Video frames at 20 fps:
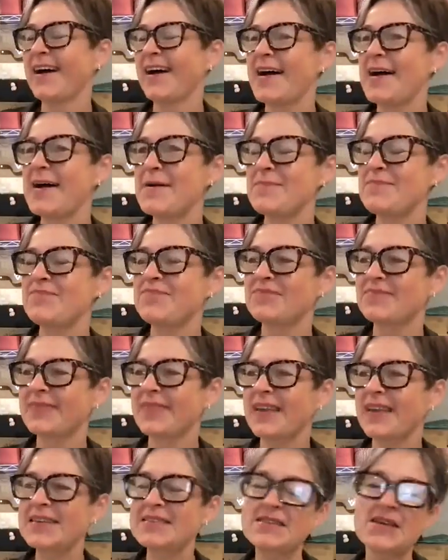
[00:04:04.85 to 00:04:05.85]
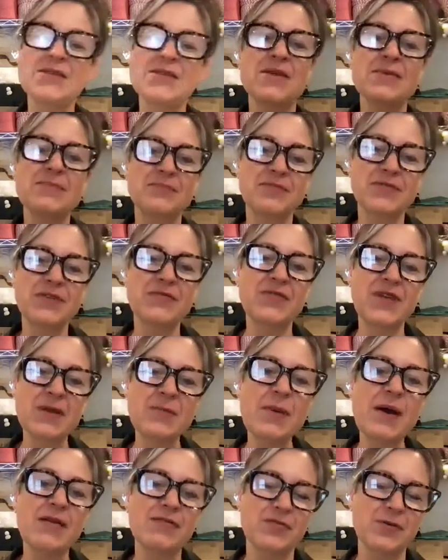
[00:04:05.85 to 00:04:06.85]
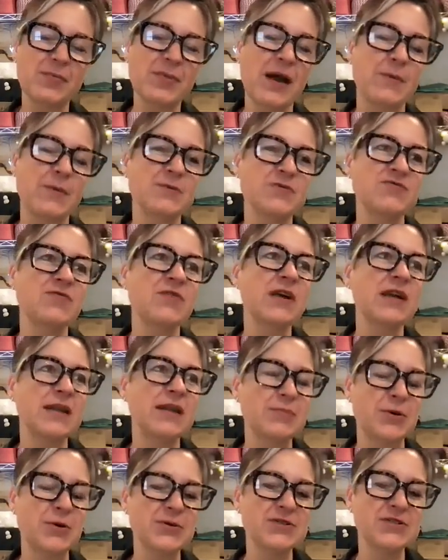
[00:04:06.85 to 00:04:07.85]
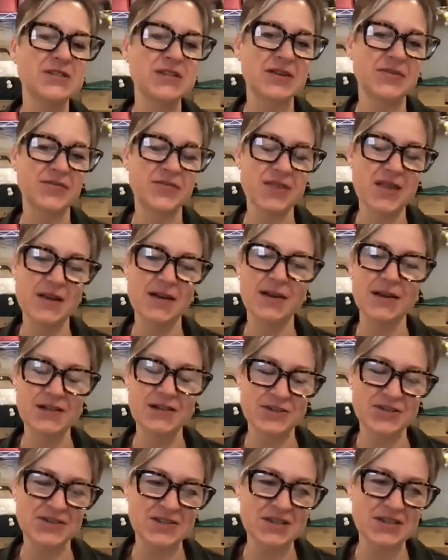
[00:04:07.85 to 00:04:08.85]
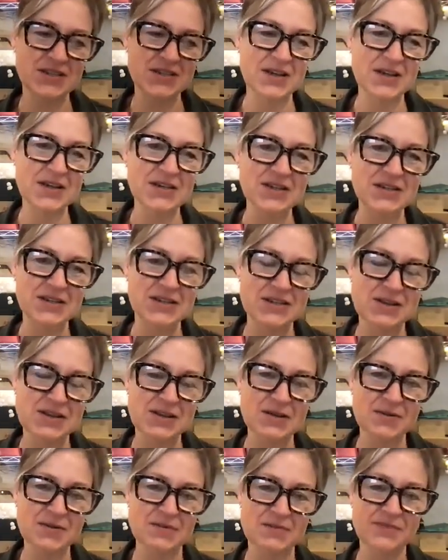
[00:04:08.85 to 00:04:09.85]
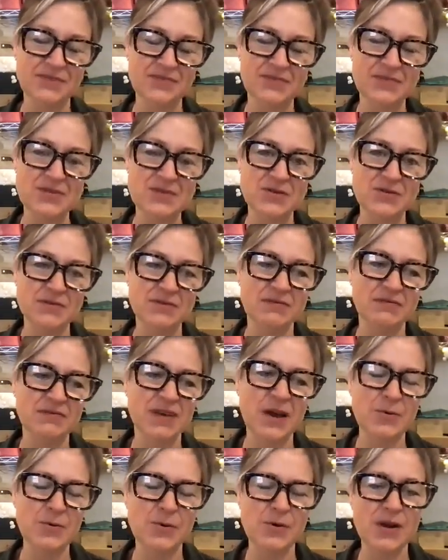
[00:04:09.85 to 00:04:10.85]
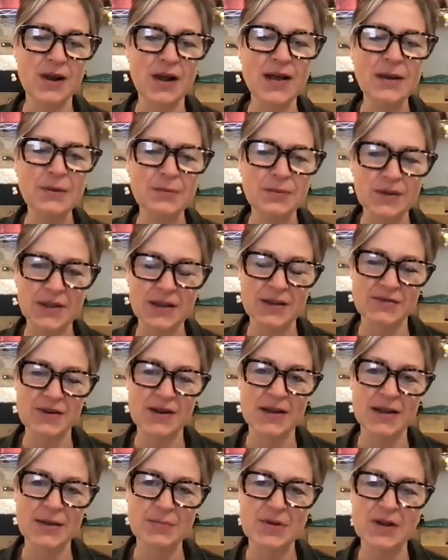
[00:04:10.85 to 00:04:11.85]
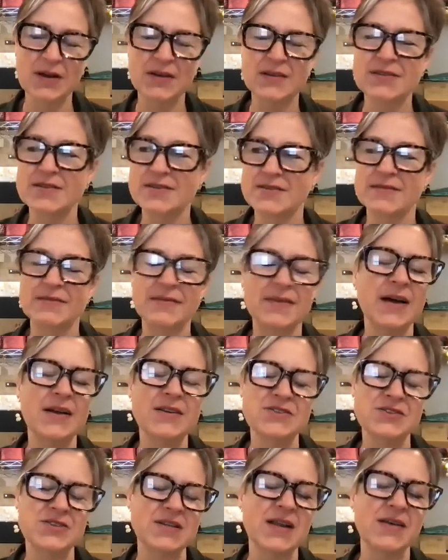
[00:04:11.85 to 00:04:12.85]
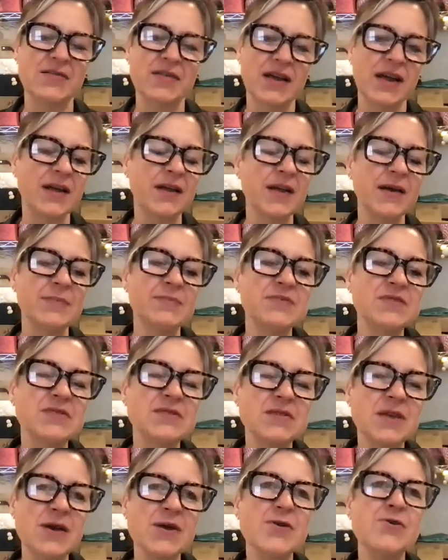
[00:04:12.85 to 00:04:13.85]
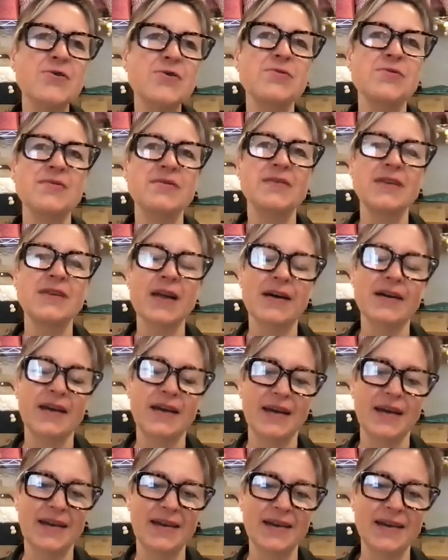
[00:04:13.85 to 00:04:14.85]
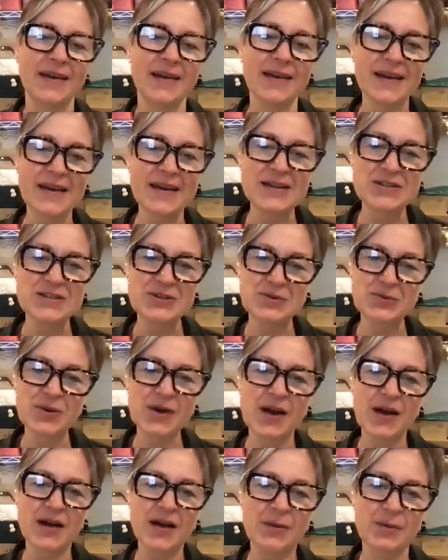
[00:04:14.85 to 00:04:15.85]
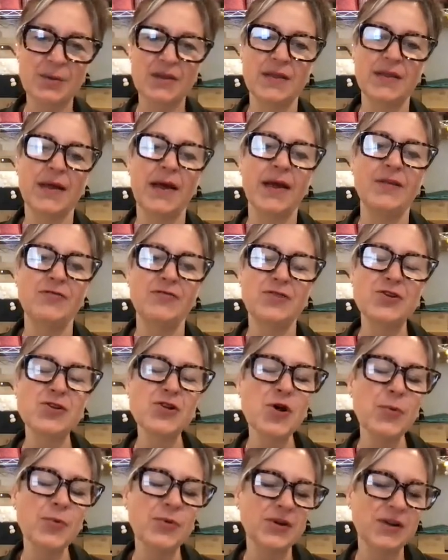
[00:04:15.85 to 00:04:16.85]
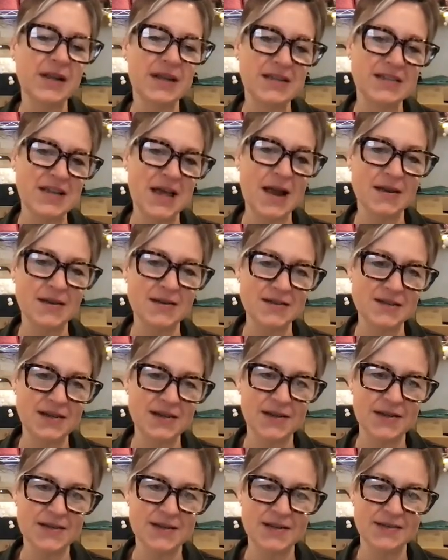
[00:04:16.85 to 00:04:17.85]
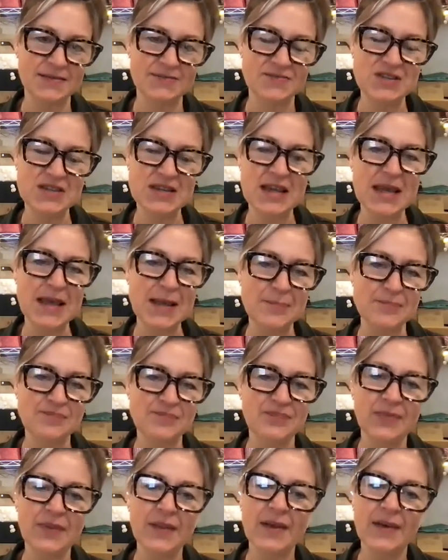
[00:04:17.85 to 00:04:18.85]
So the feedback from that was really positive, and then I just decided to sort of go online with it, really. But I just love it, and I'm so lucky to work with a phenomenally talented team.